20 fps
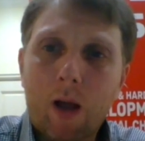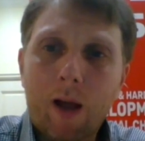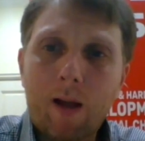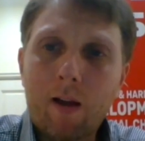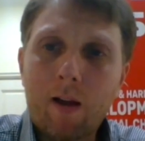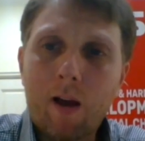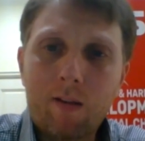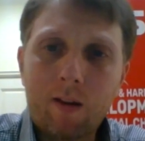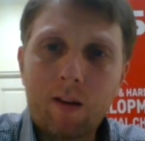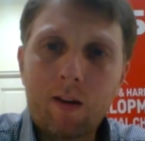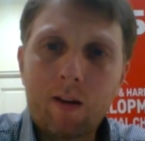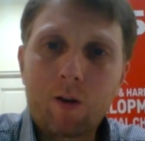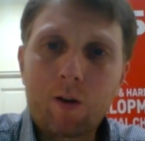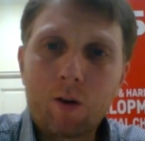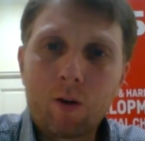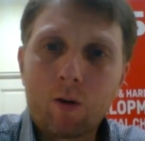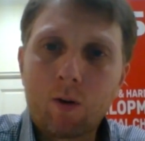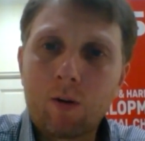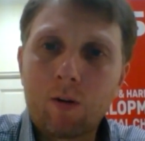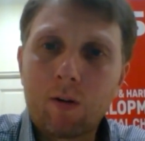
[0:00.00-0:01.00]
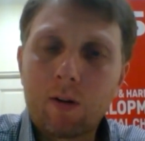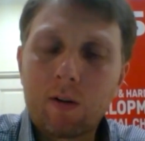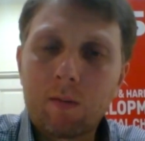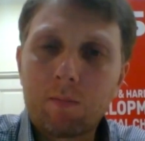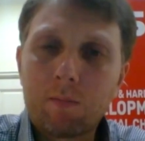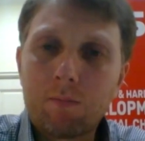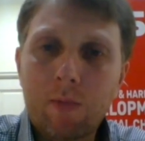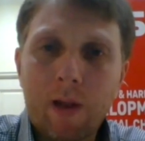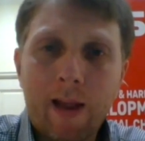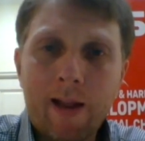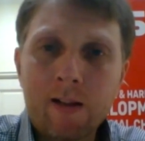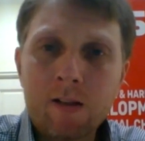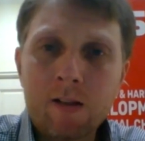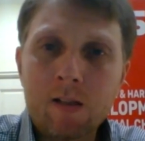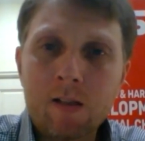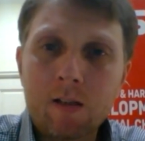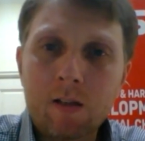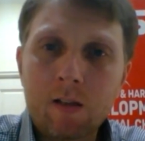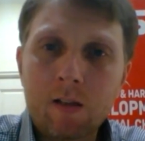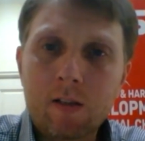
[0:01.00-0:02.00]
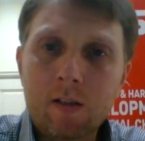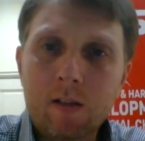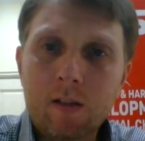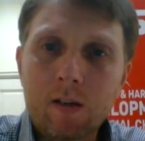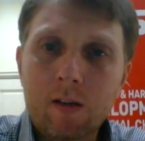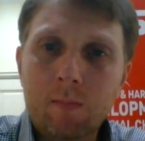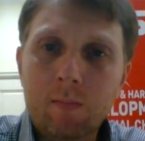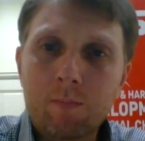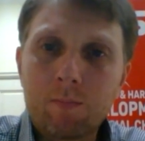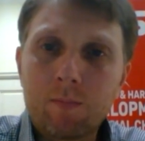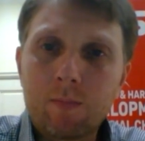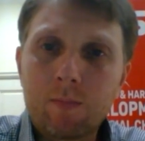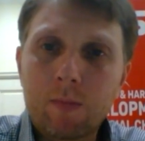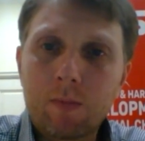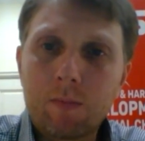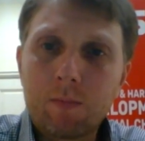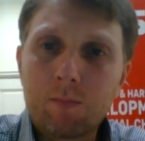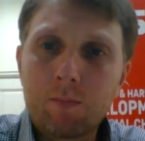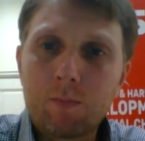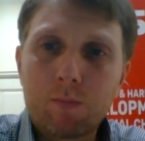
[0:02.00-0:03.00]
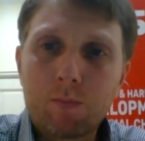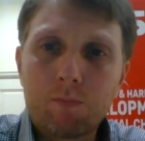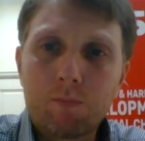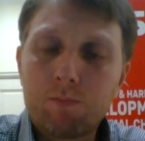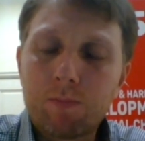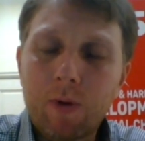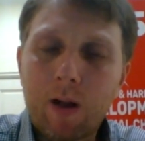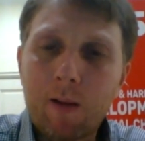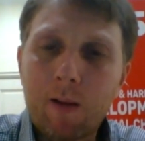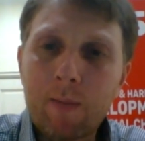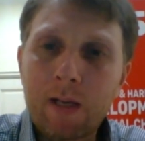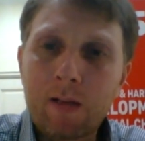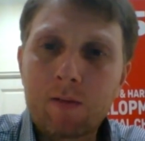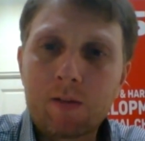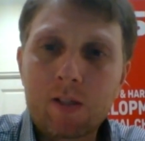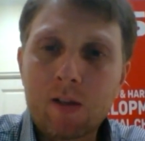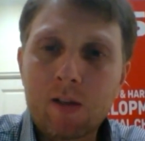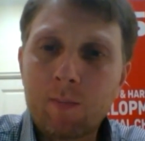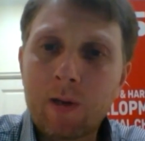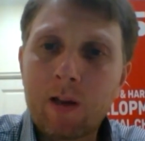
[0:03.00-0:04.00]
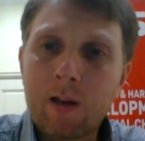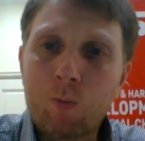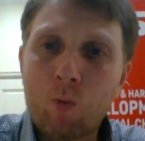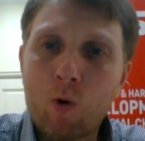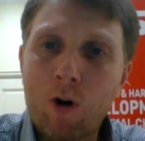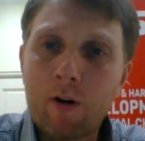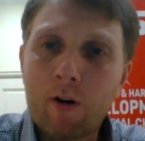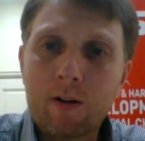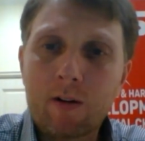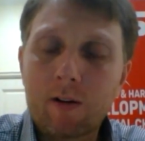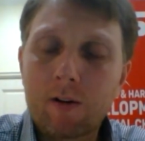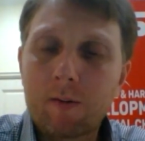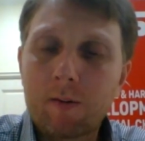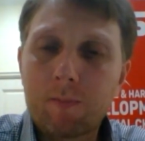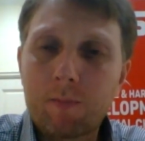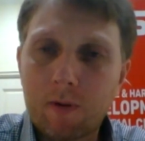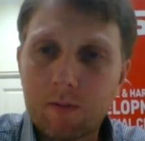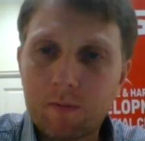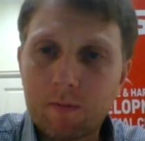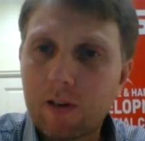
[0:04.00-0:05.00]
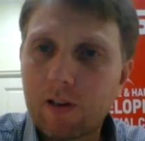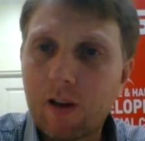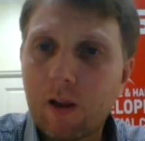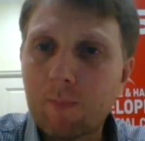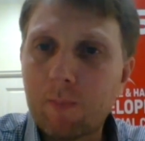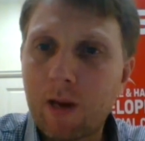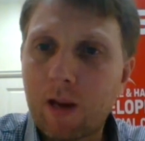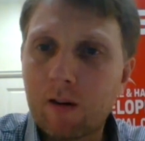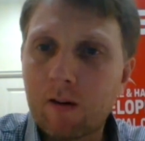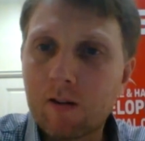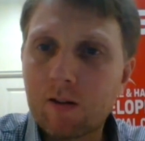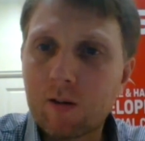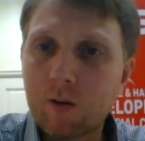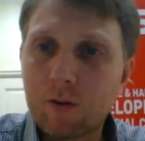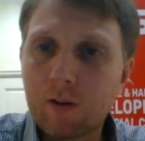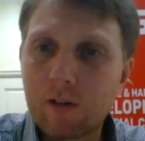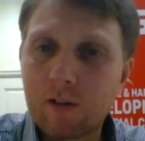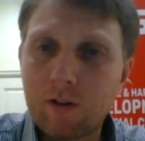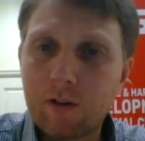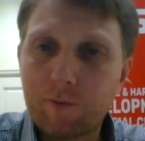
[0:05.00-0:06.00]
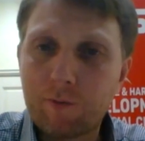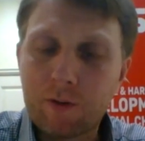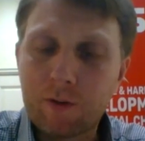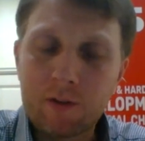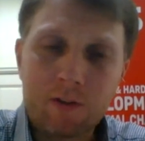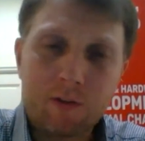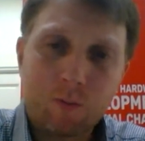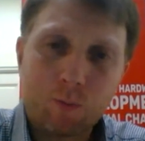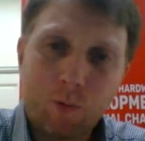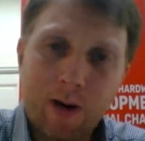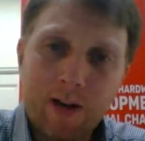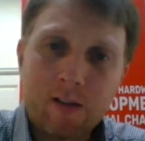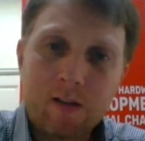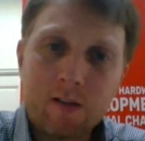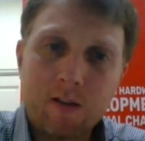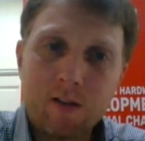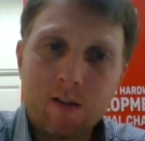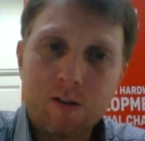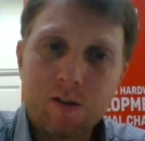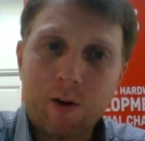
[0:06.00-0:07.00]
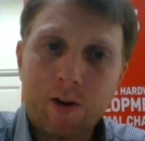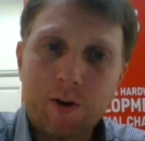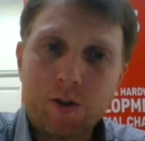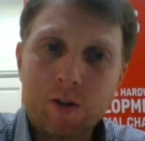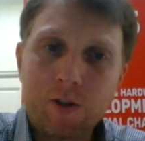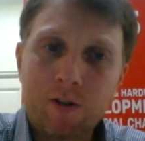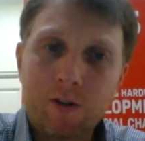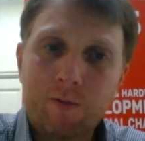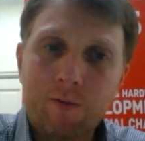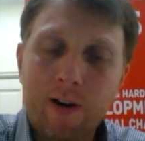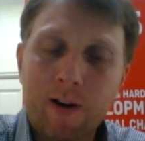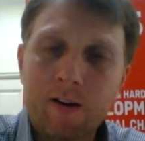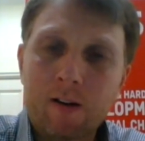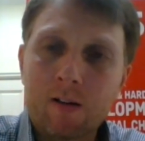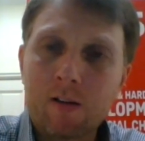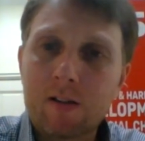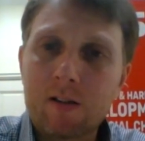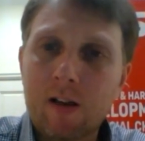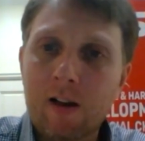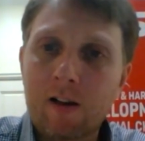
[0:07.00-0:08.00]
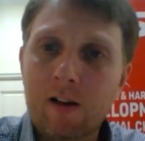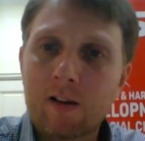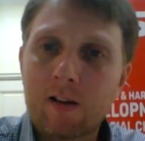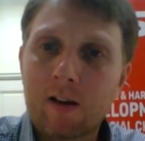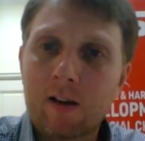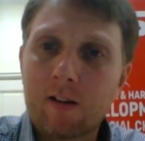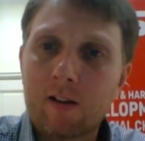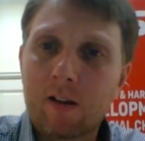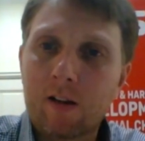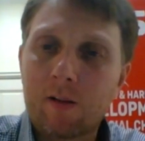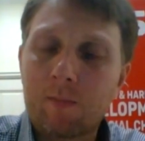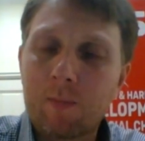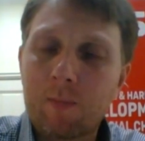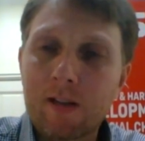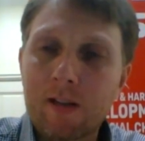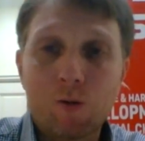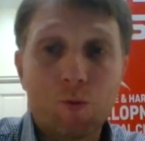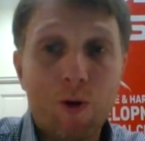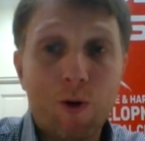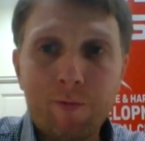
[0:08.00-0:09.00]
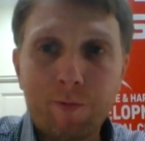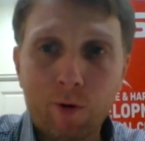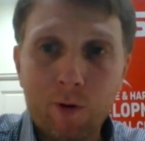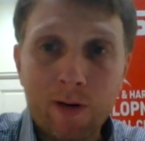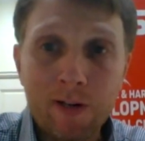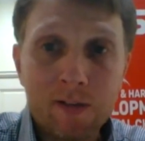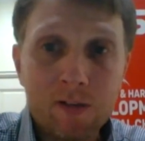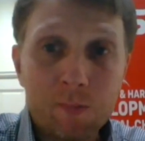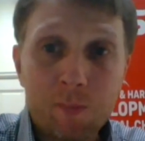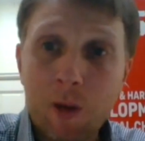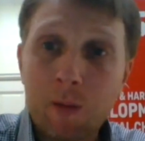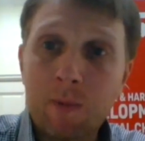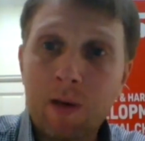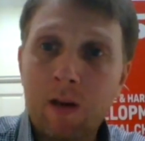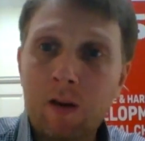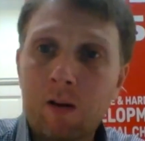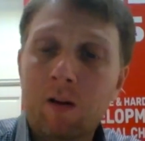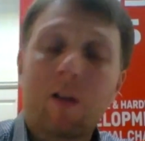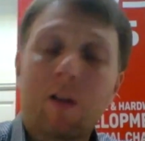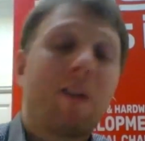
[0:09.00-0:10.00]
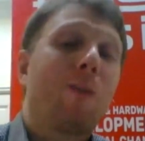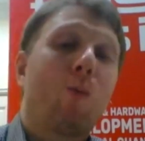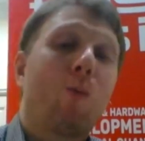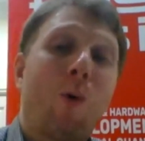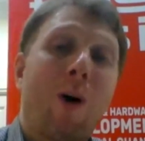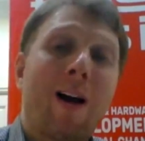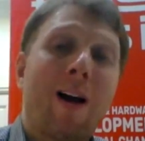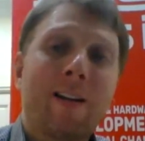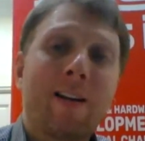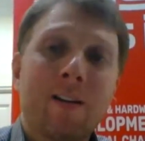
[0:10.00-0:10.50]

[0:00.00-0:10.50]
I think you answered it. I mean, similar work, it can be understood in different ways, this question. If I understand, like as a reference, maybe, why